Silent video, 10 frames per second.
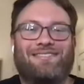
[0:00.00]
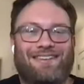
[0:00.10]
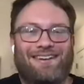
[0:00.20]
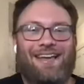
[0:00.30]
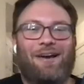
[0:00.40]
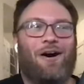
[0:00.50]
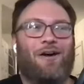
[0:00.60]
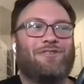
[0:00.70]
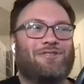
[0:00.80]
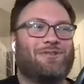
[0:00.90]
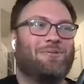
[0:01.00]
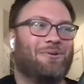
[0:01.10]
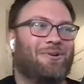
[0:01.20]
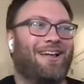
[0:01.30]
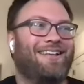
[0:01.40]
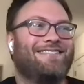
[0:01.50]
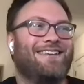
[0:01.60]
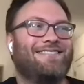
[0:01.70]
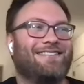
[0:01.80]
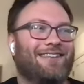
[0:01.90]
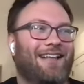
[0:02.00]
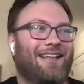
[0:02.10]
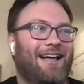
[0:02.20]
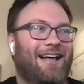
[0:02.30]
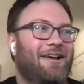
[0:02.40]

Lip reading: Sydney off at school and says the line,